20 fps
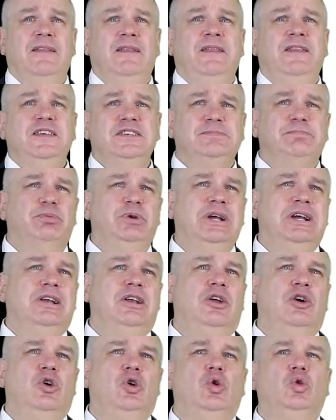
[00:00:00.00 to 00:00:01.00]
This
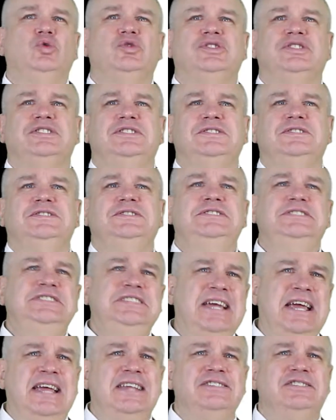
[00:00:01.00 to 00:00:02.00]
pre-close
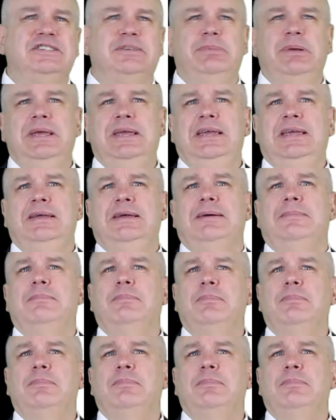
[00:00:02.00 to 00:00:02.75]
tends to be